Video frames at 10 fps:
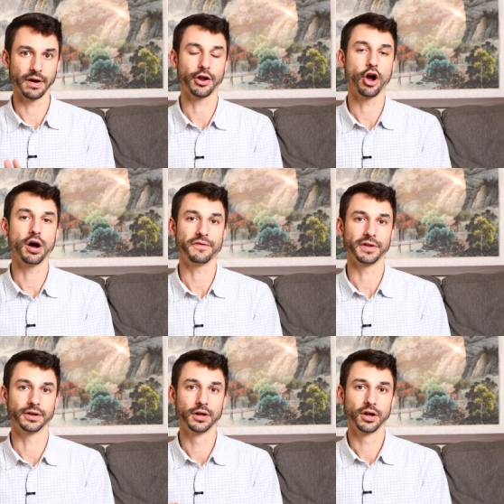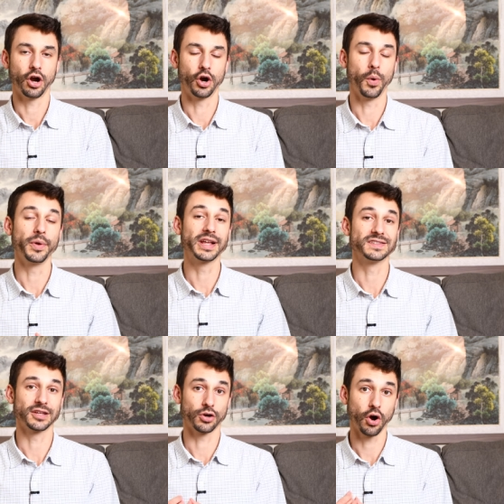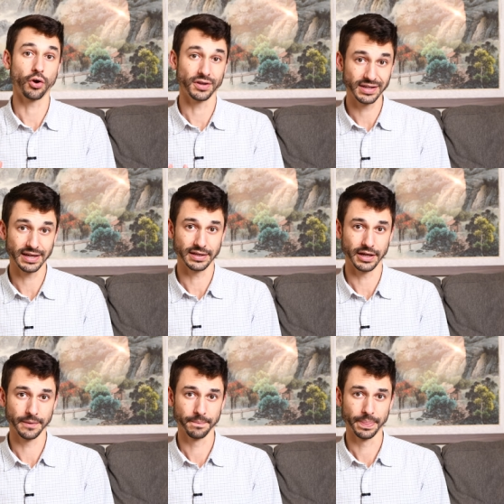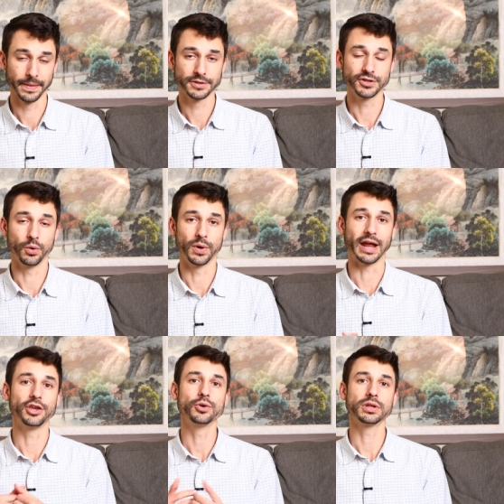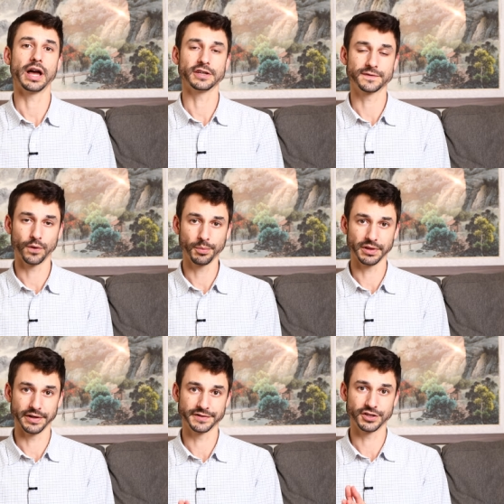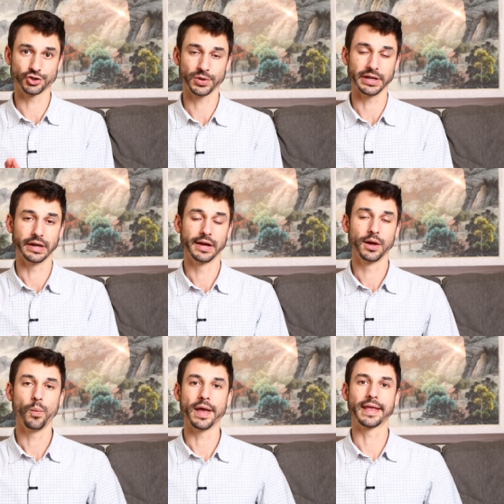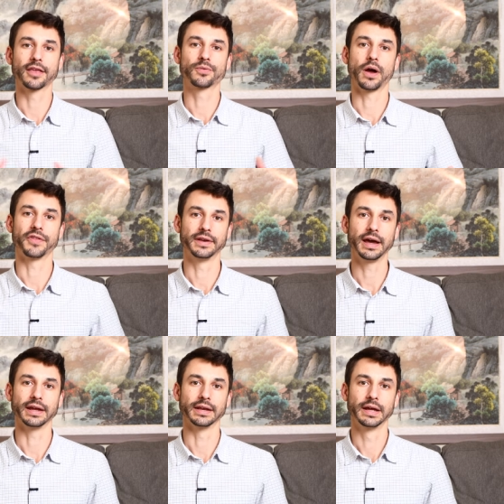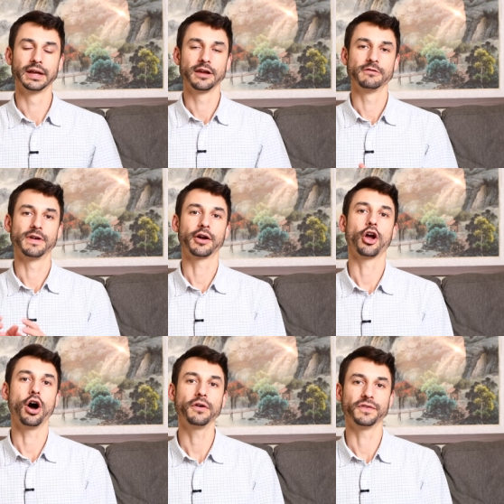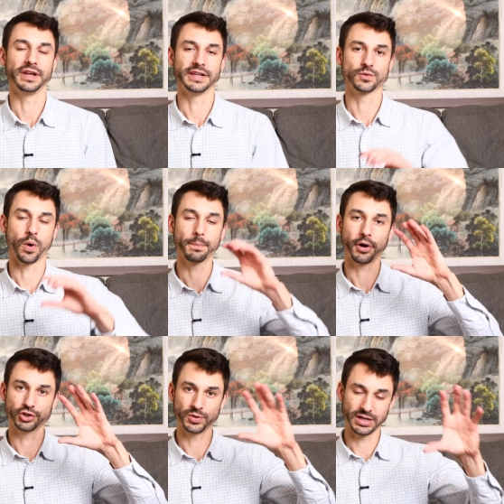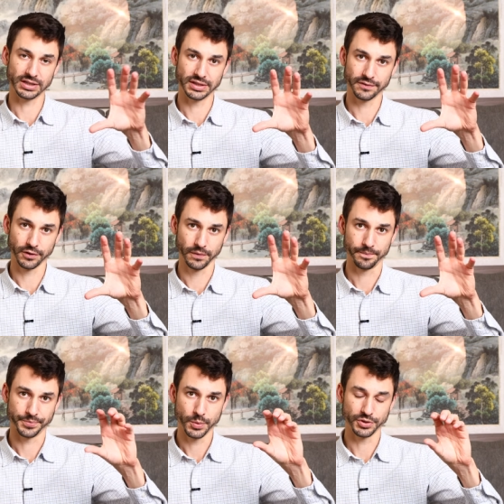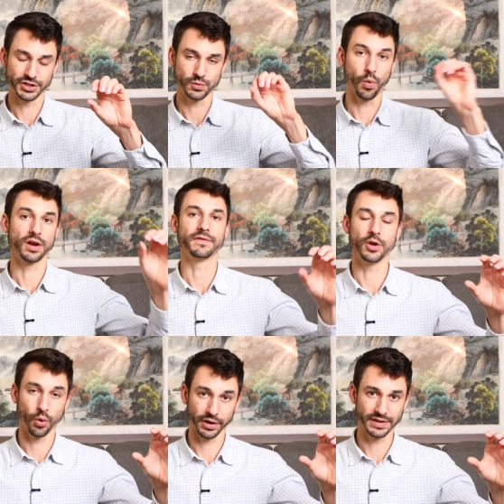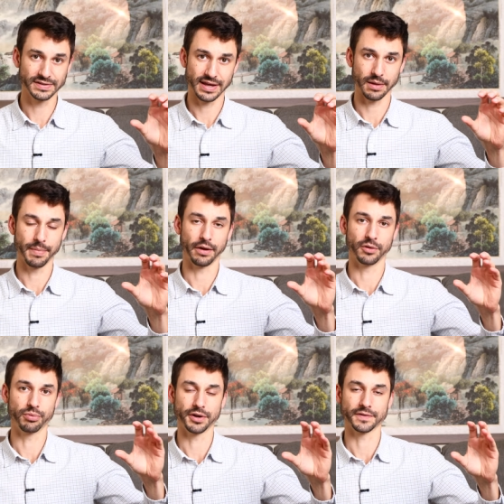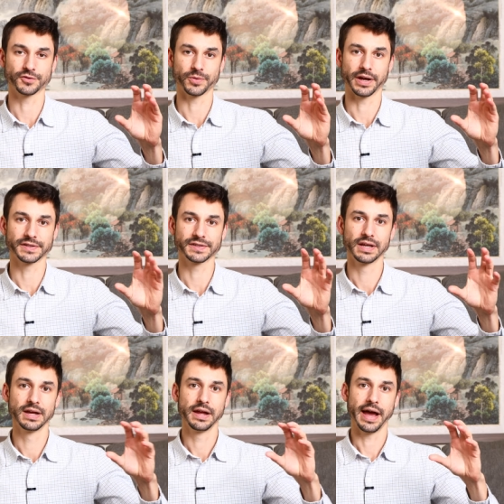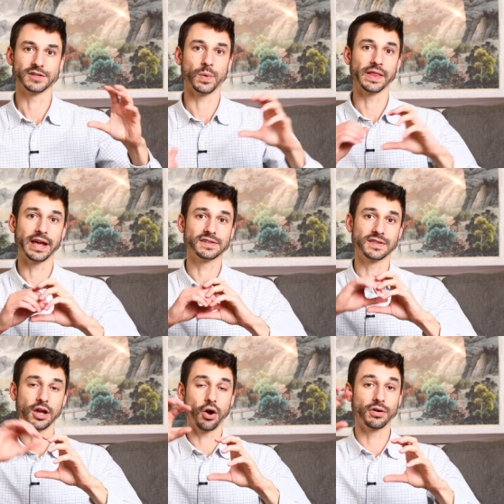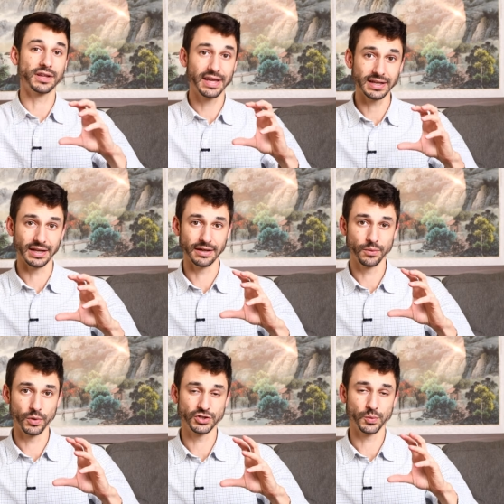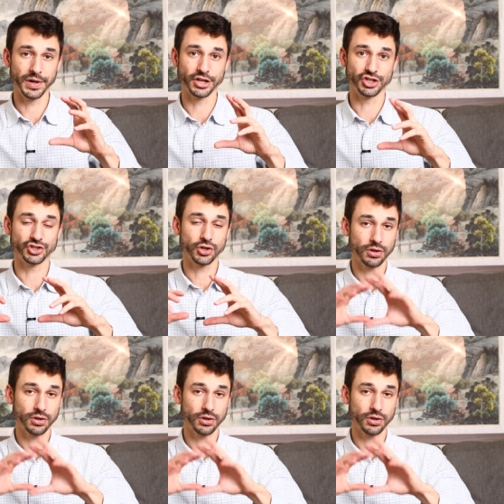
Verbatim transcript: very often are what we consider heart and kidney. So when I utilize formulas to treat waking throughout the night, very often it is one part treating the liver, which is one of the organs that can bear the brunt of stress, as well as the heart and kidney, which we could just